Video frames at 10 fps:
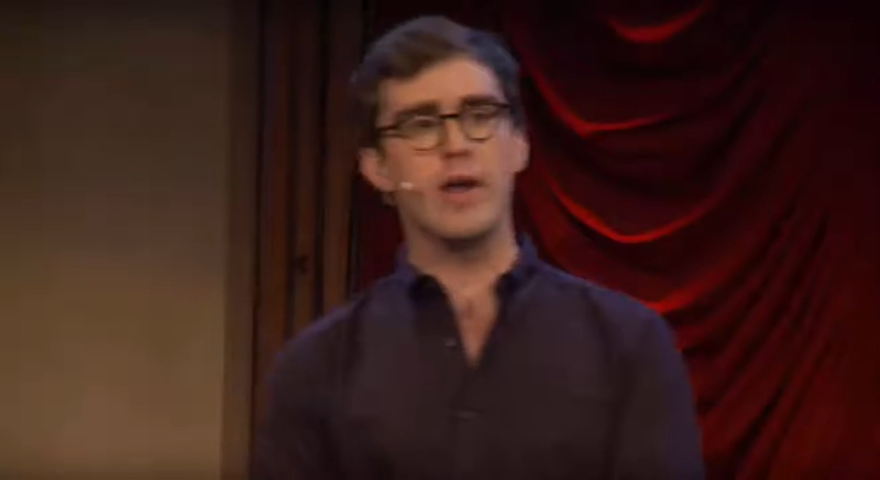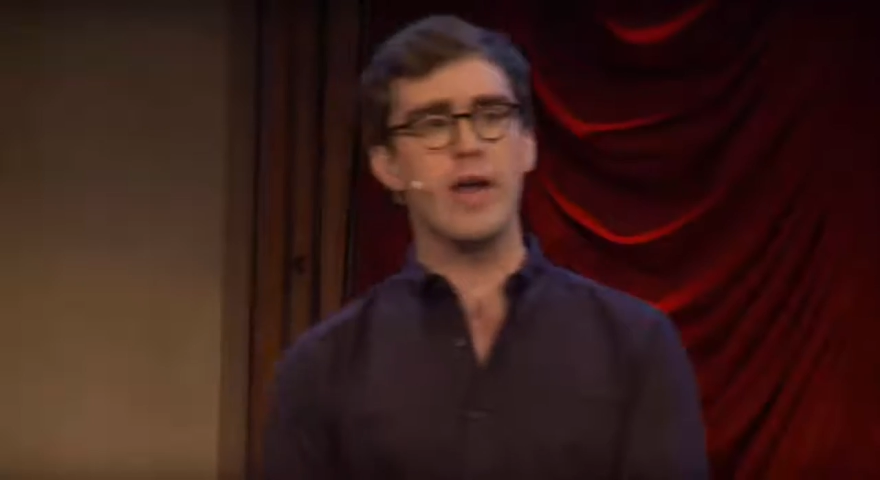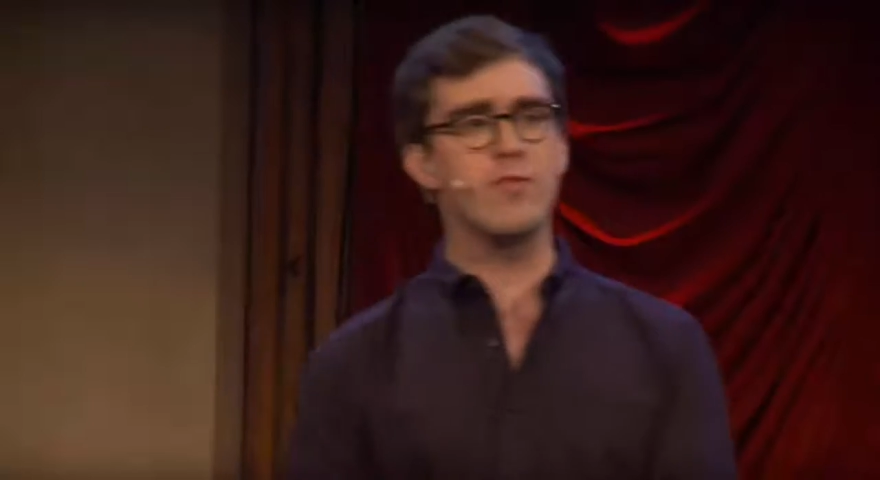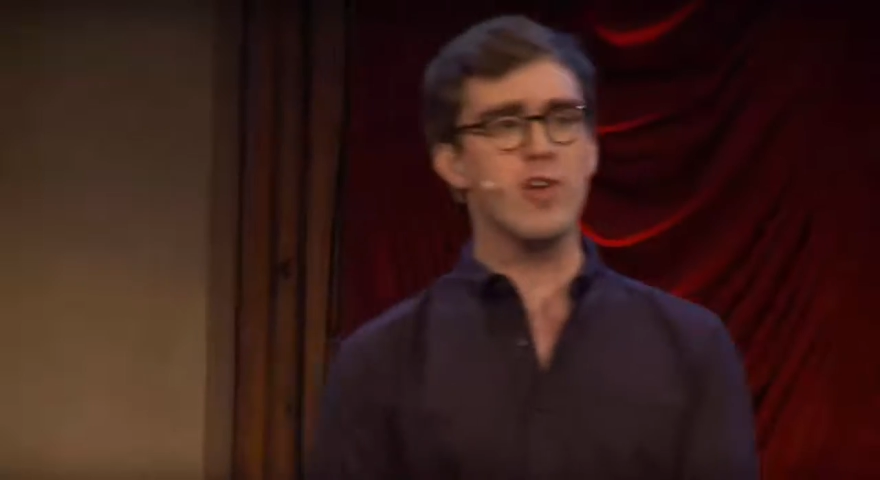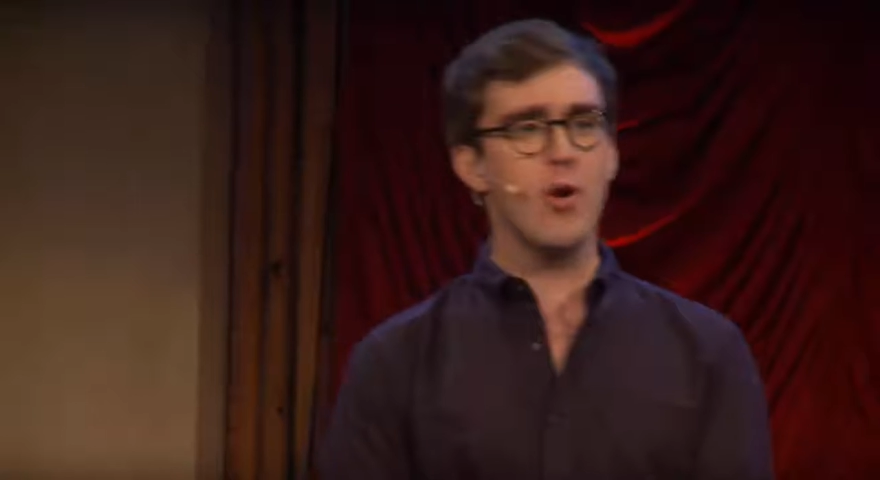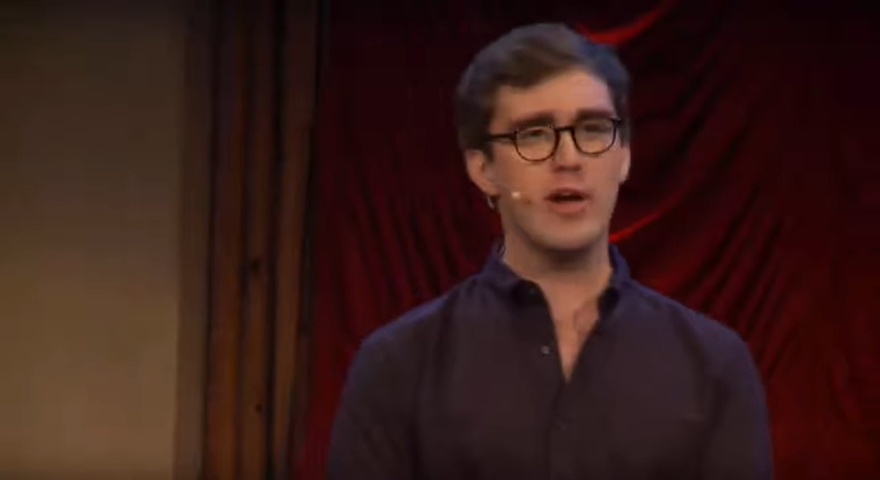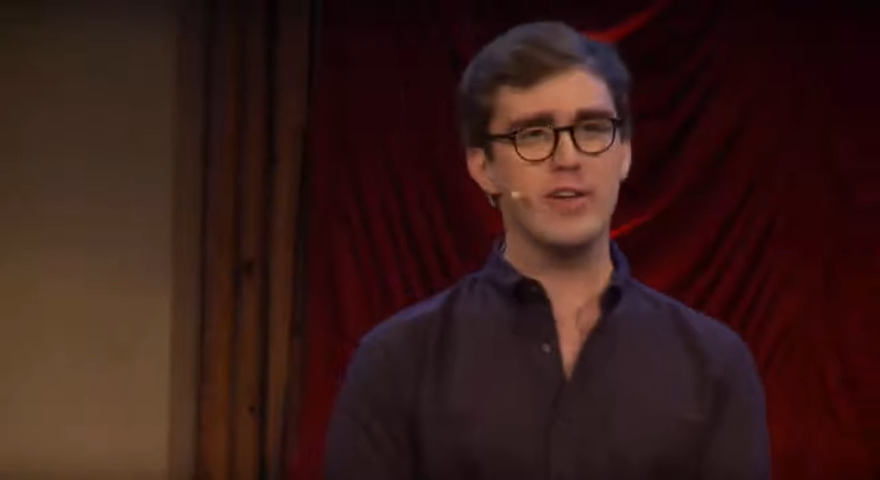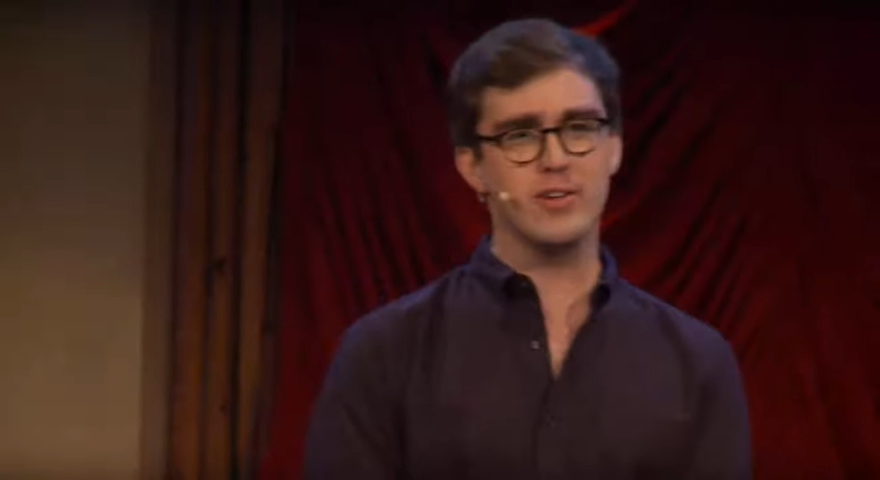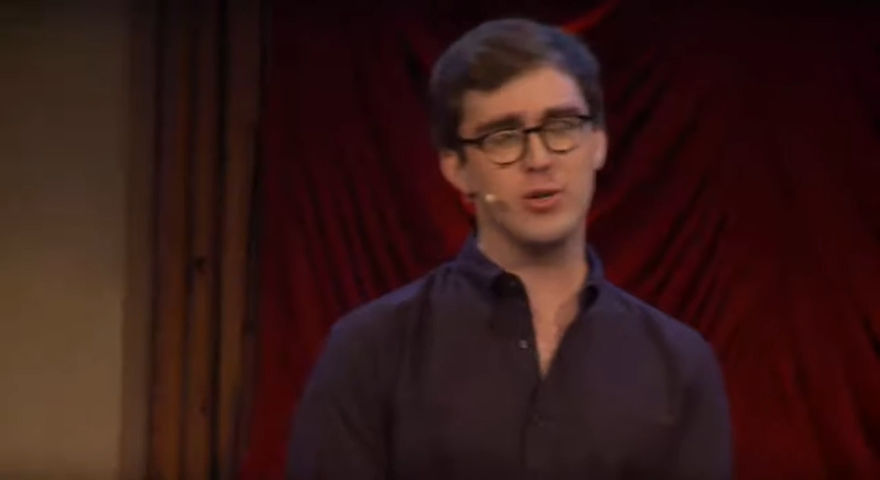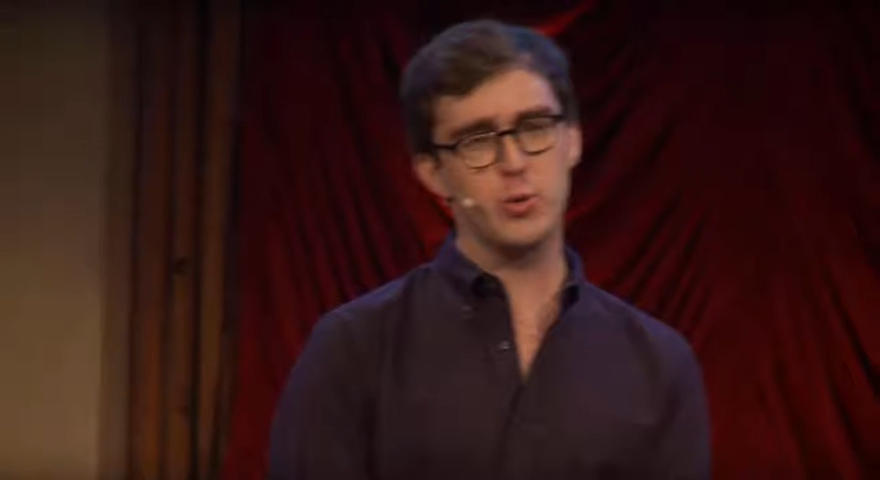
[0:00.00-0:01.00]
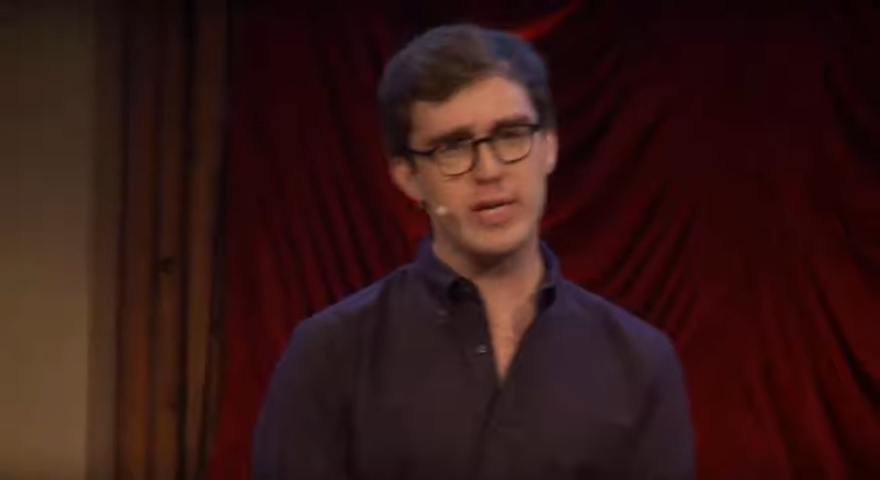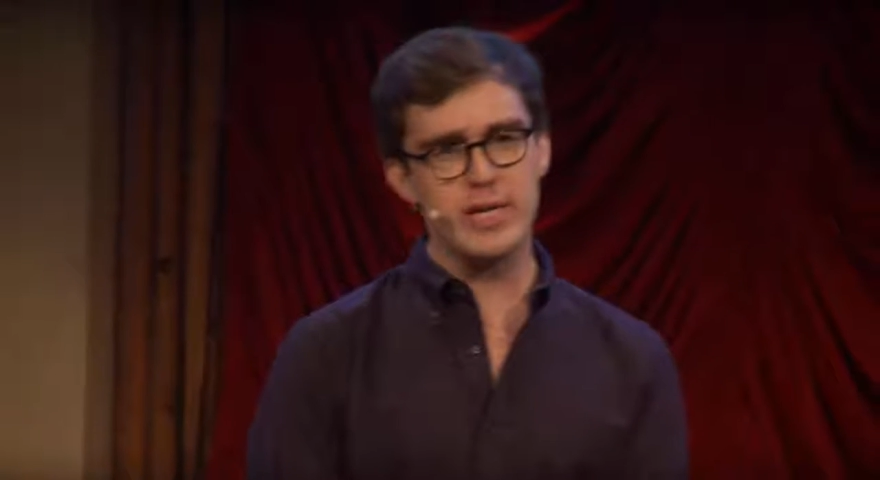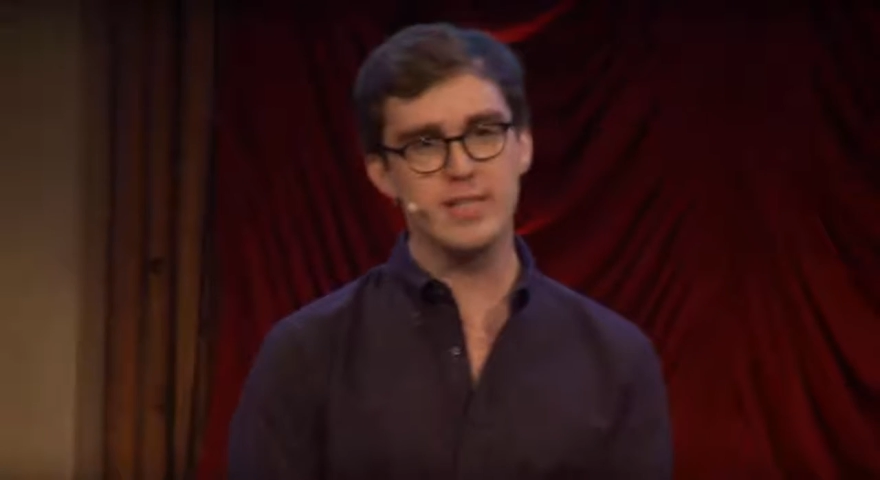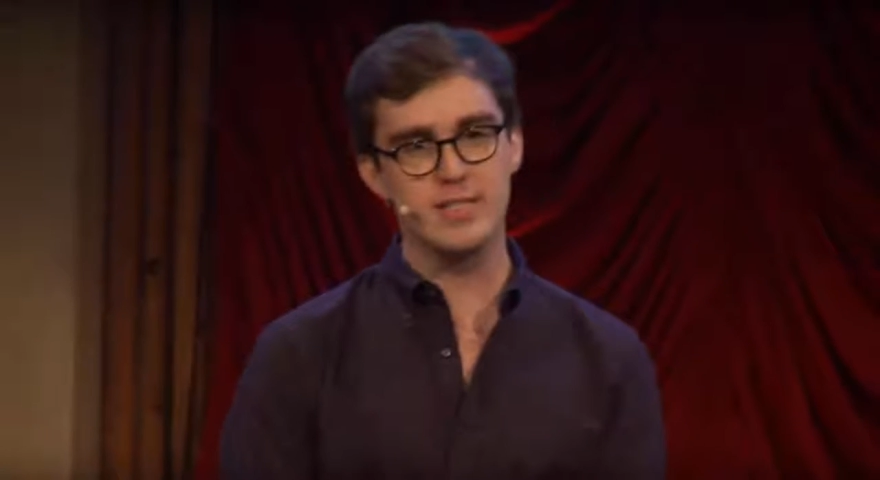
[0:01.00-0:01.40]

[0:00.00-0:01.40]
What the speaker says: for one, have no idea who he